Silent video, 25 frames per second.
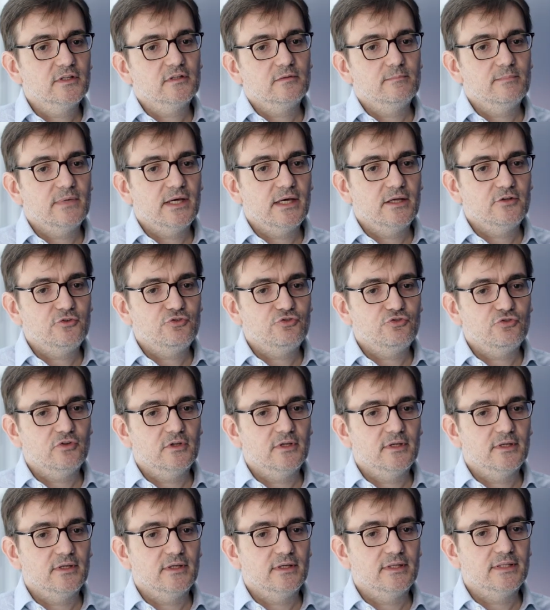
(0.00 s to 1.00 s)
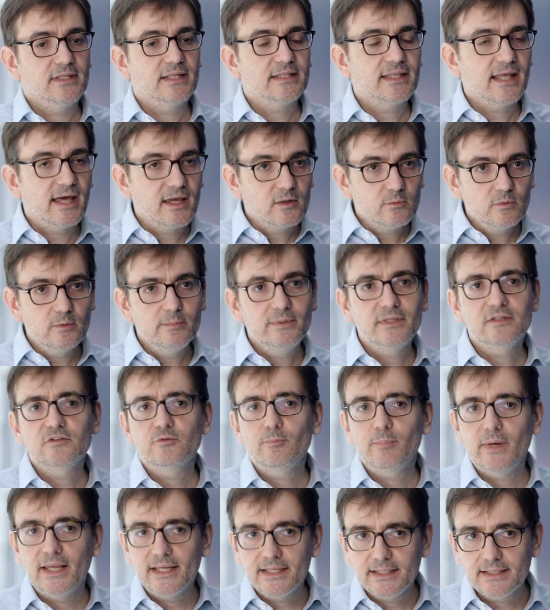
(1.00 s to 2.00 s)
that much that I will be
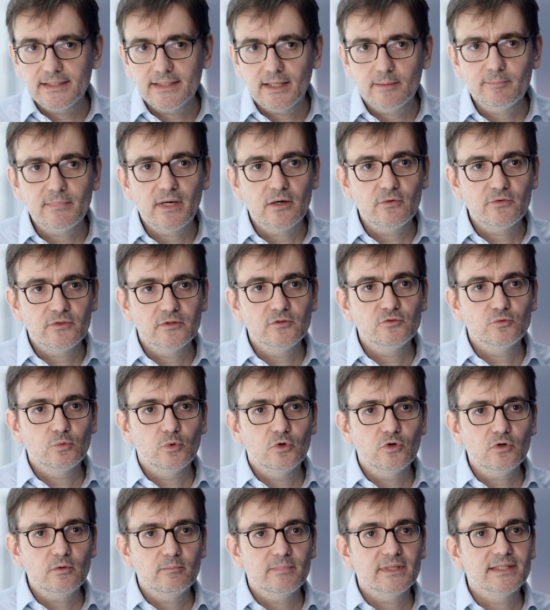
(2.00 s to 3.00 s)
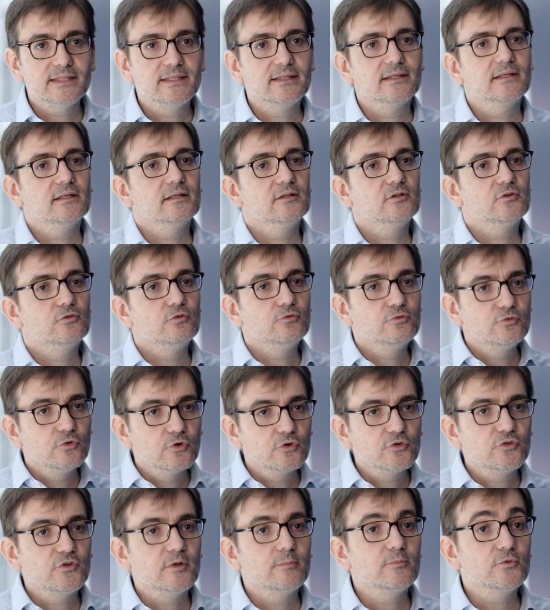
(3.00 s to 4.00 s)
explaining them how things work, but to
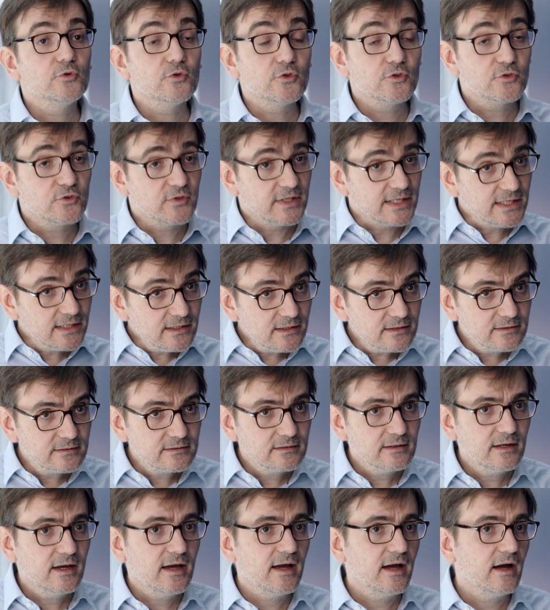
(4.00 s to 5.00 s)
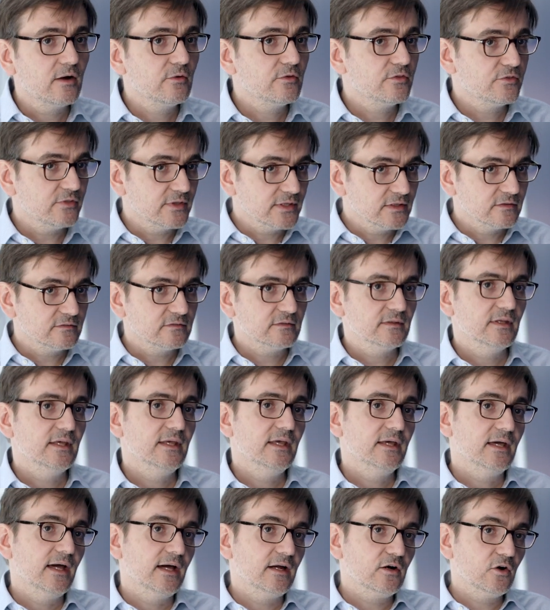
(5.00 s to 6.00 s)
force them to think how things
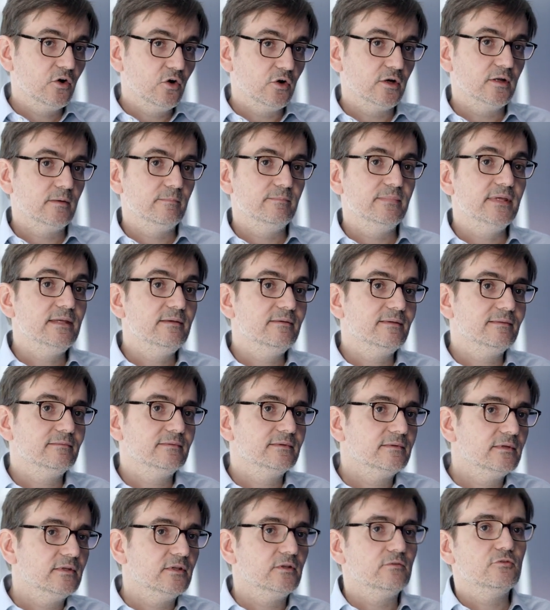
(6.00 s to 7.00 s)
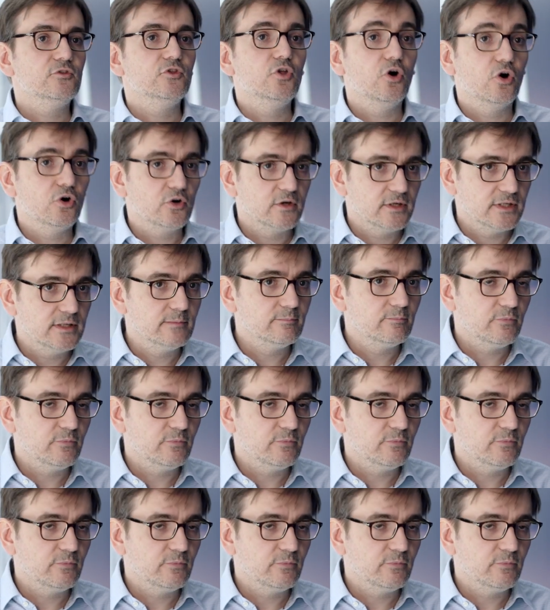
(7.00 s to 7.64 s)
are gonna be done in